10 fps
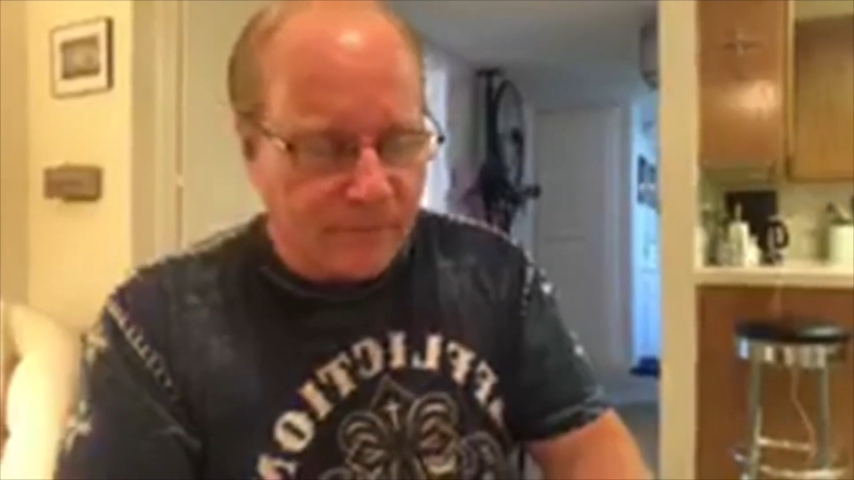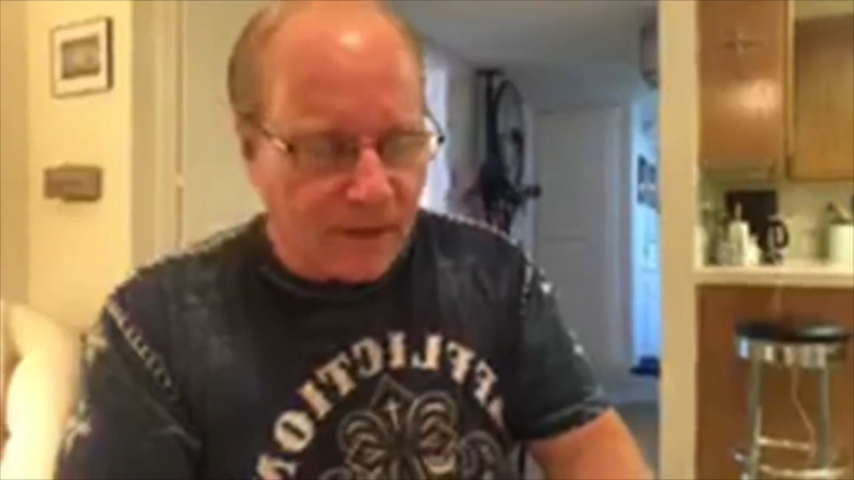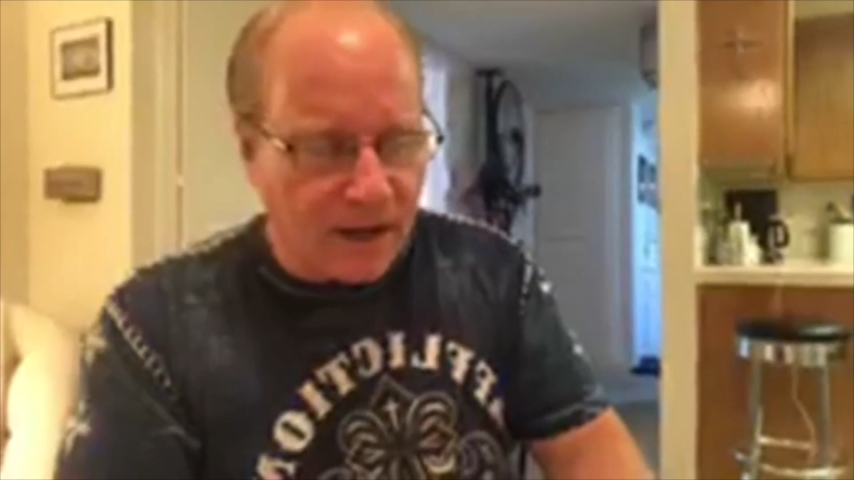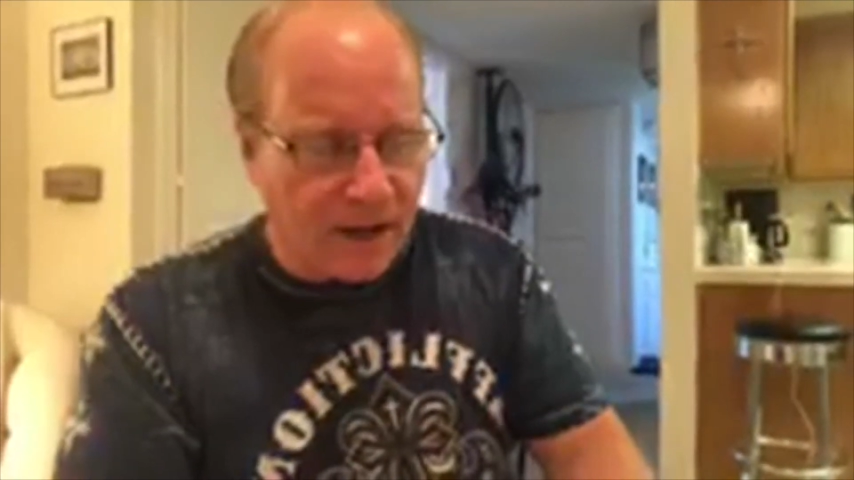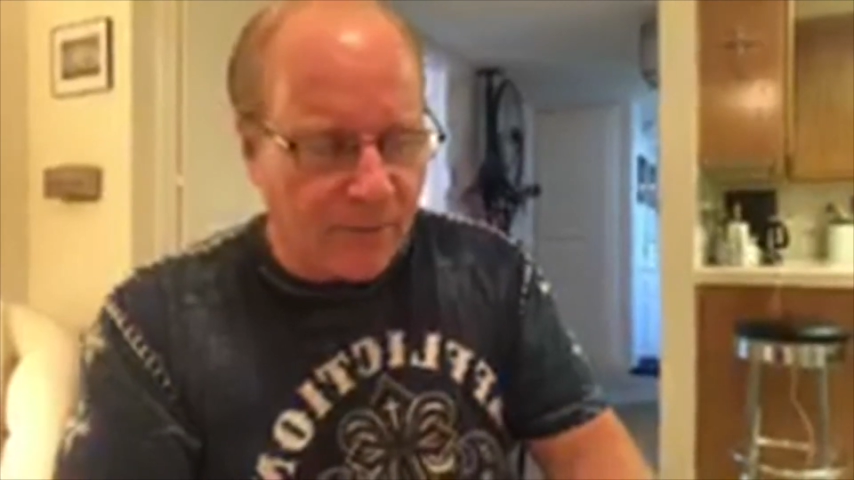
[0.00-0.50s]

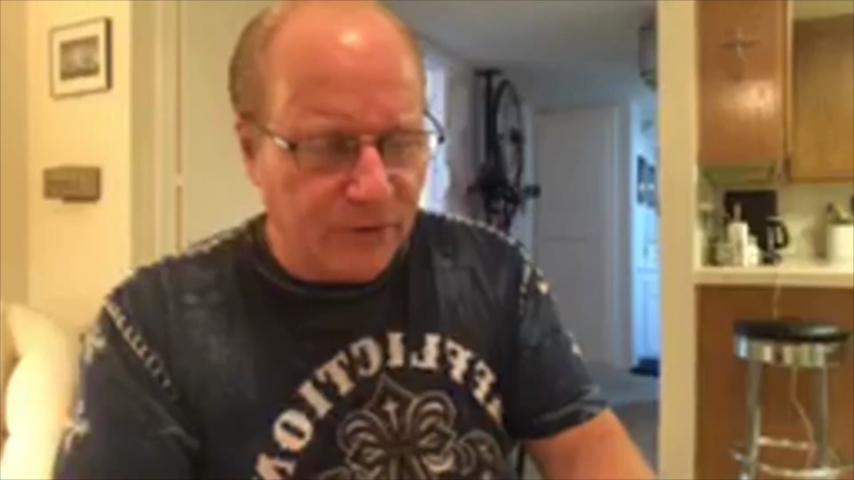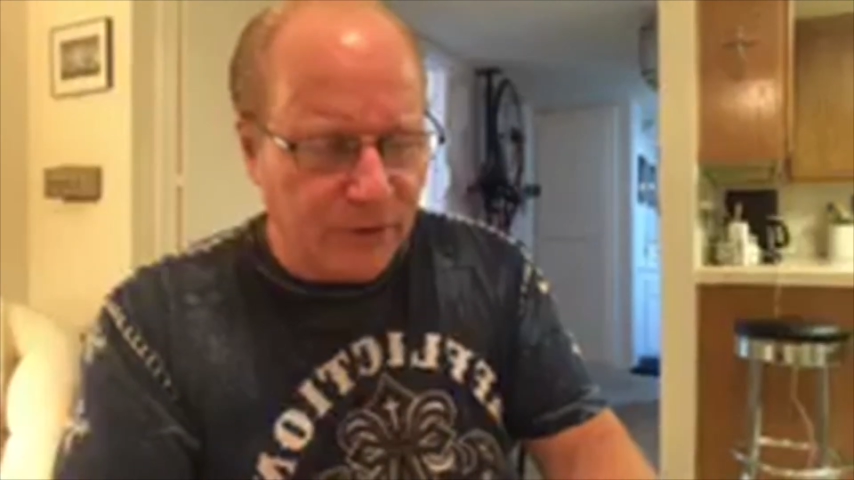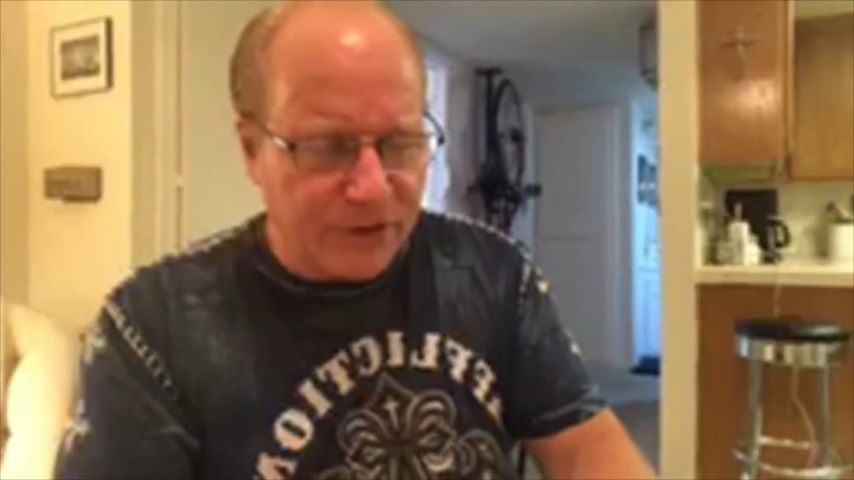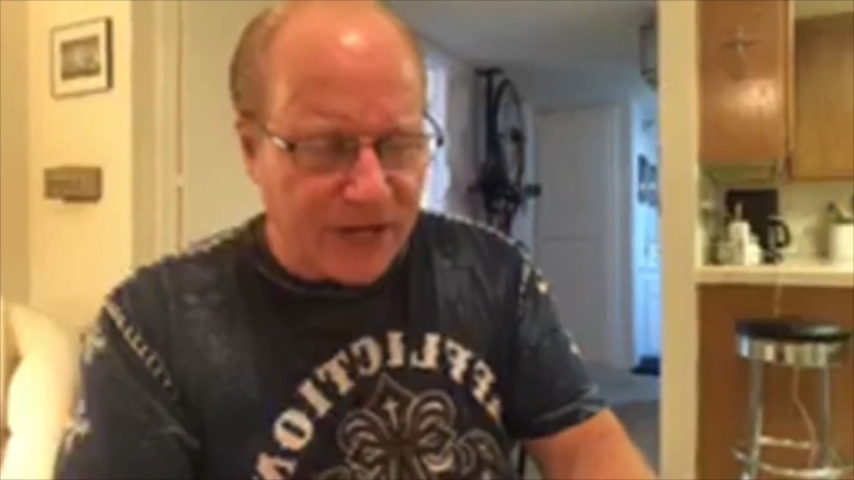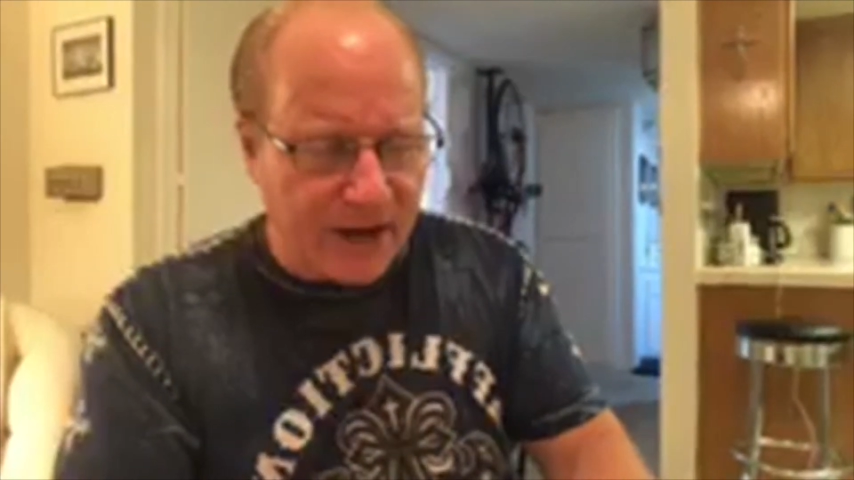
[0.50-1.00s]
I'm going to do
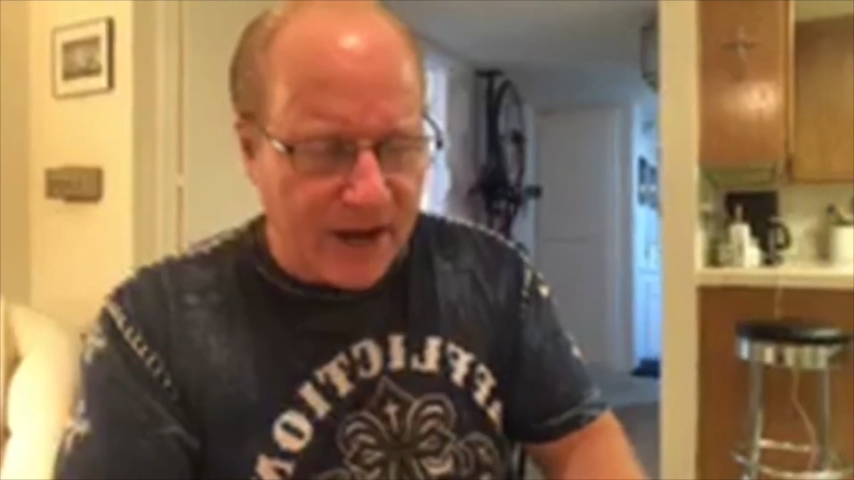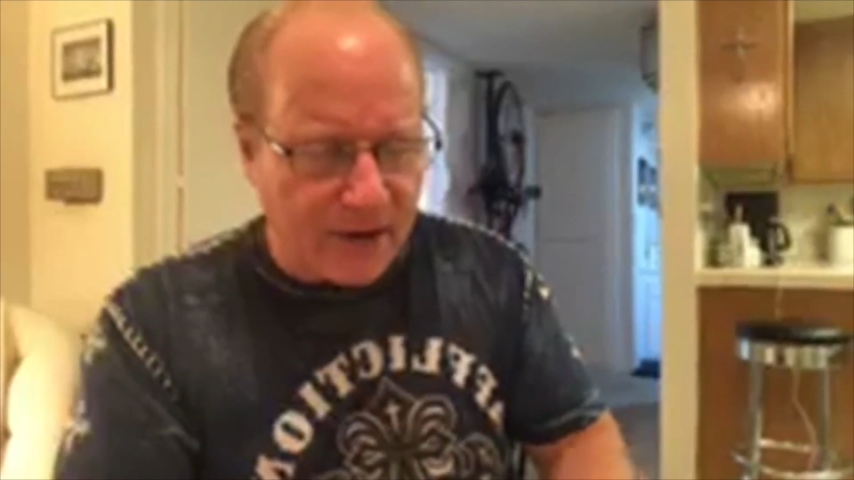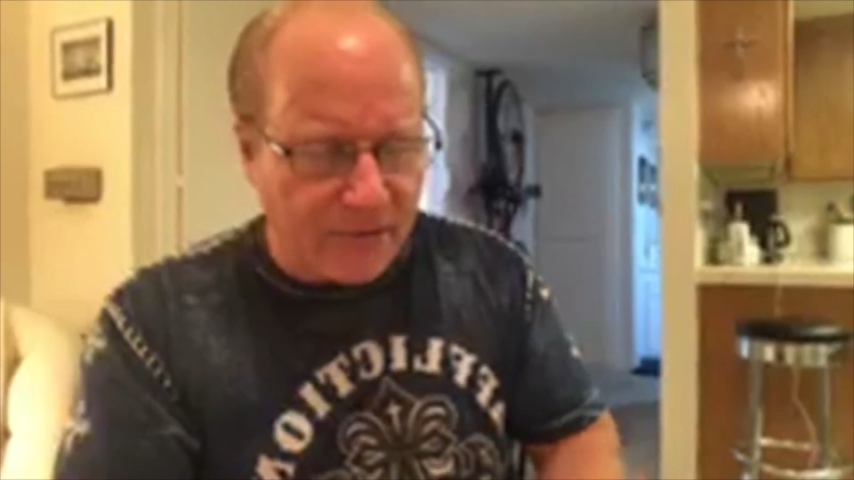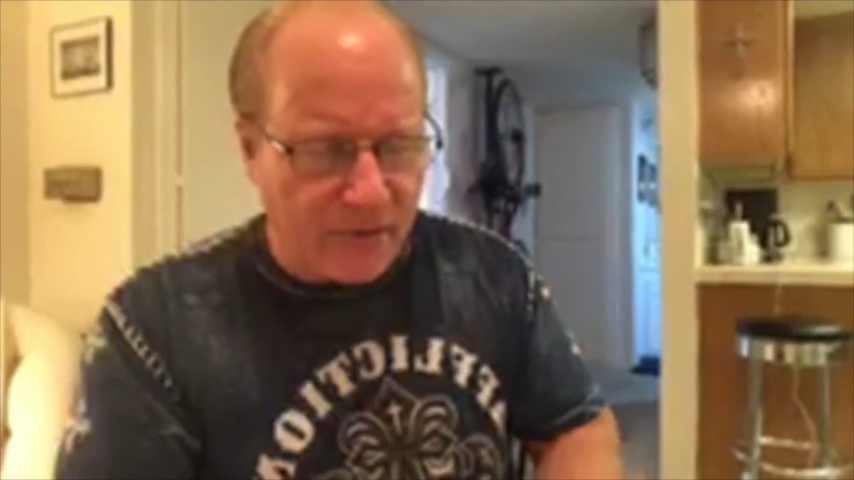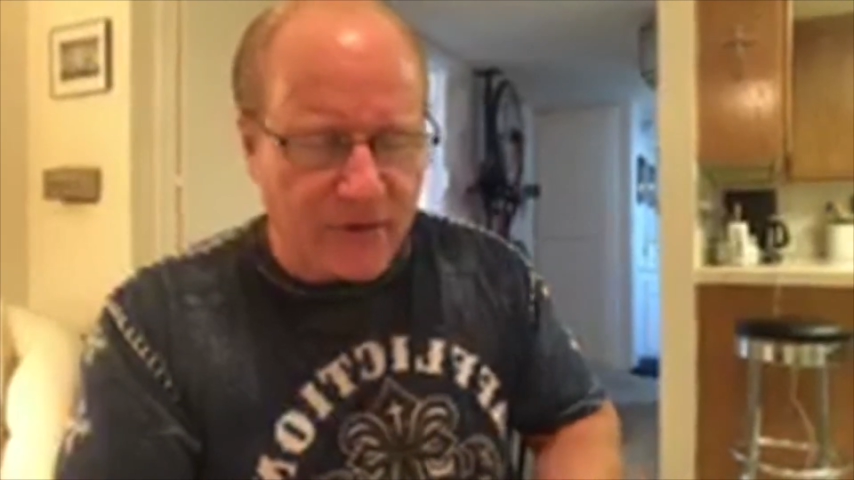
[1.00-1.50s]
a shout
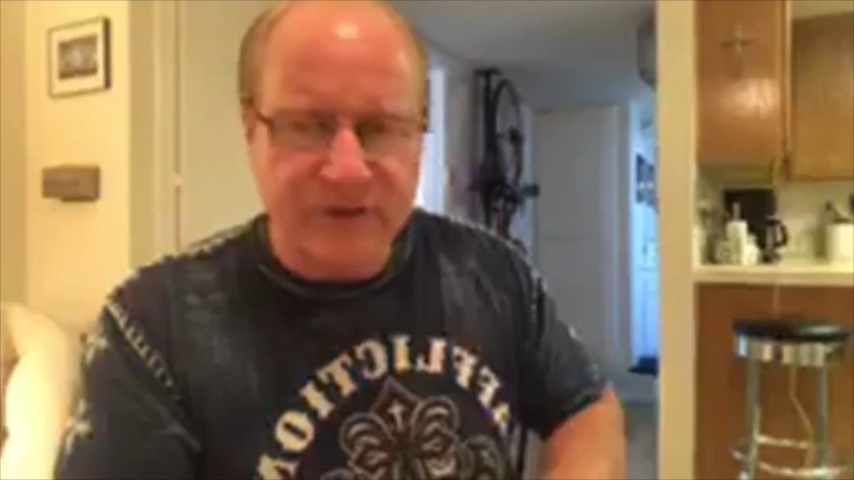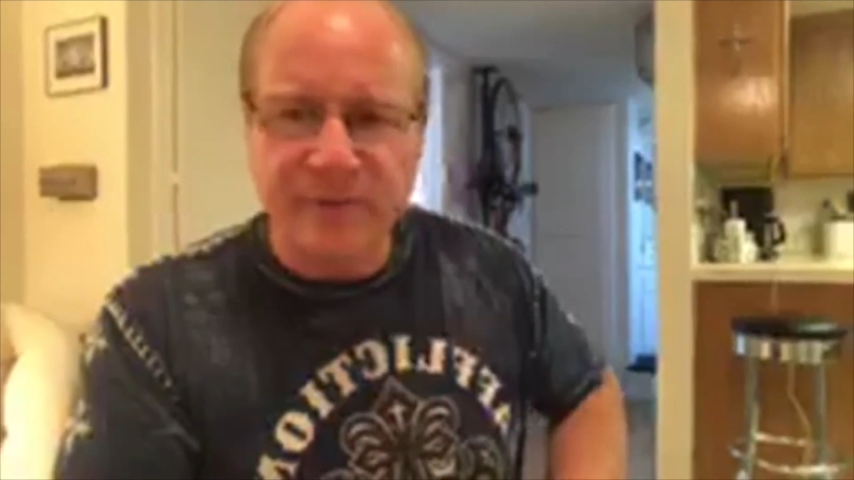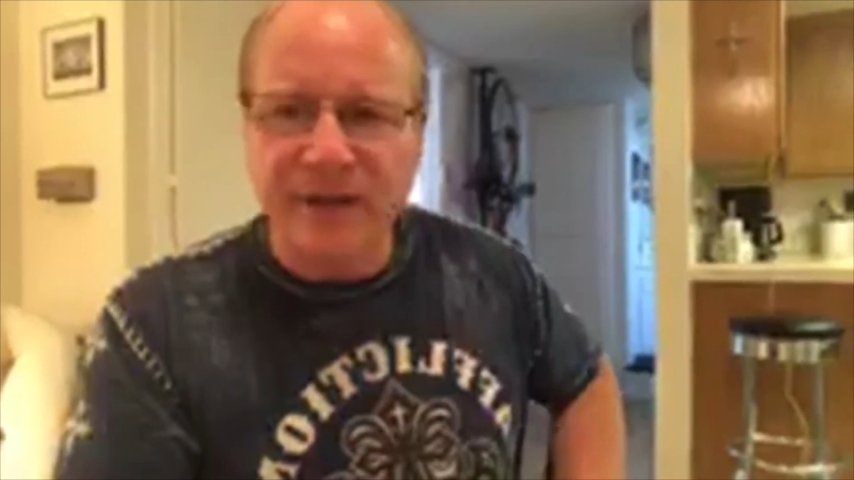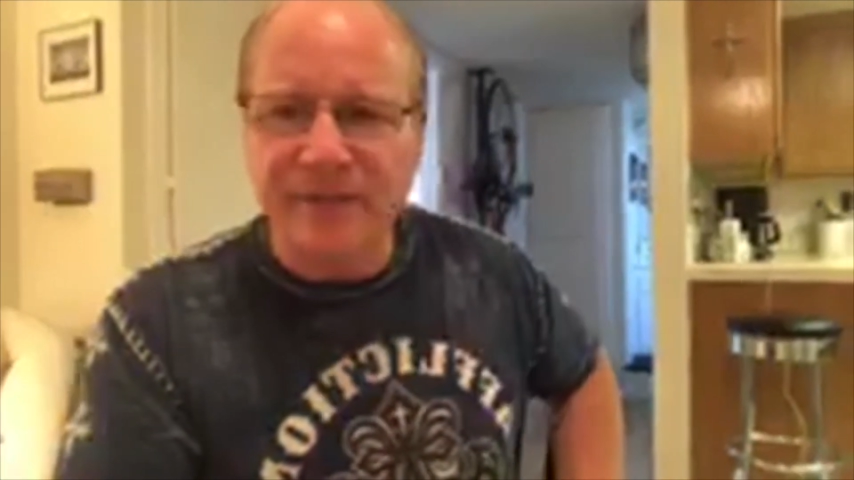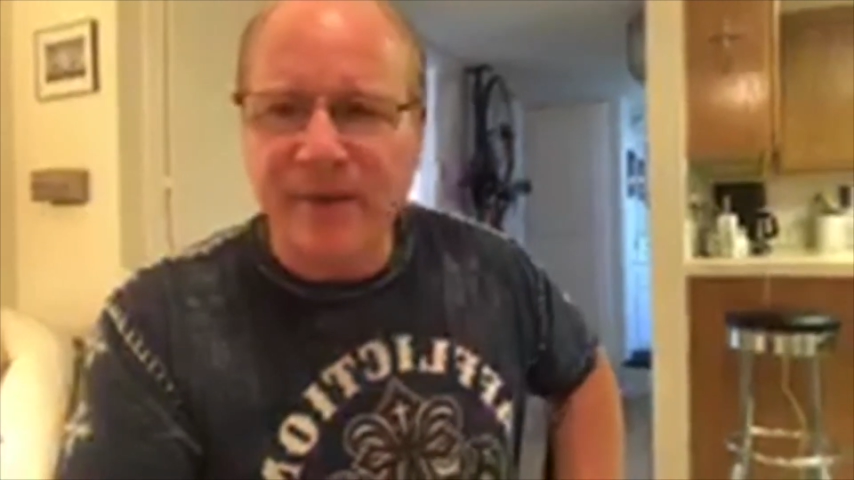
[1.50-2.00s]
out, of course,
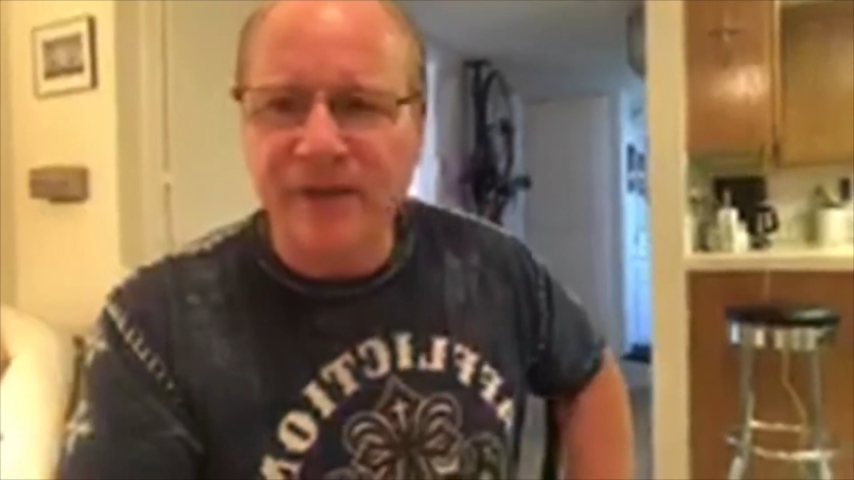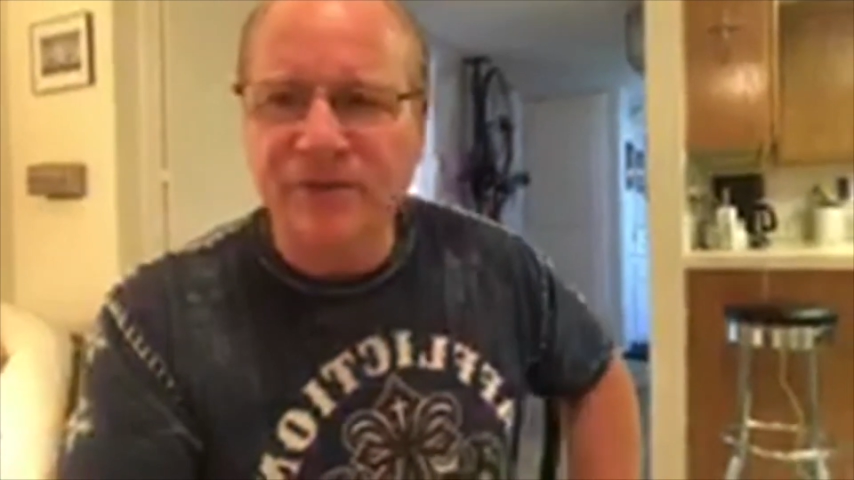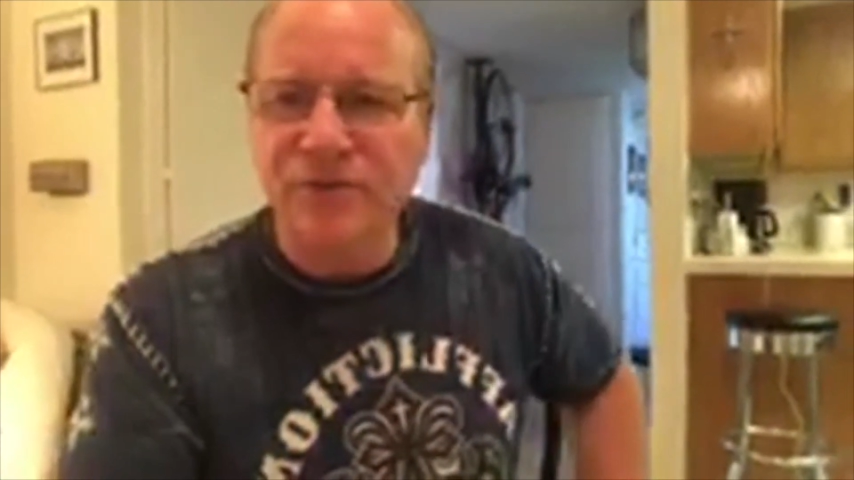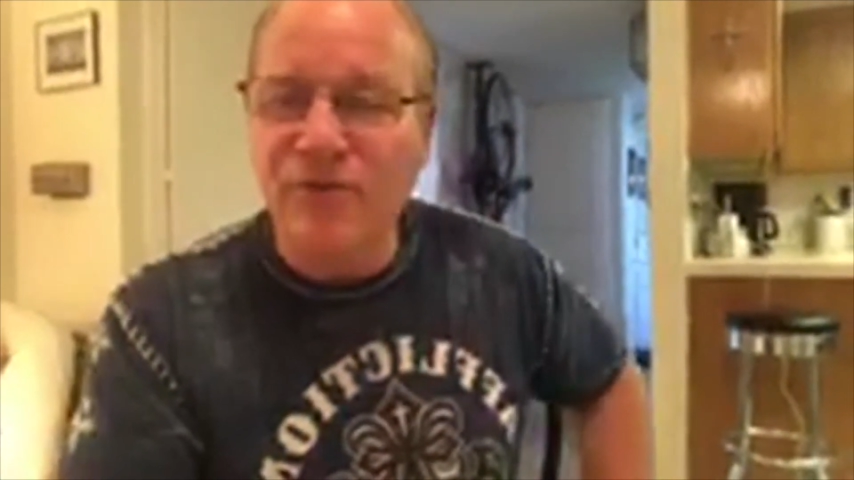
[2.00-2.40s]
to my sponsors,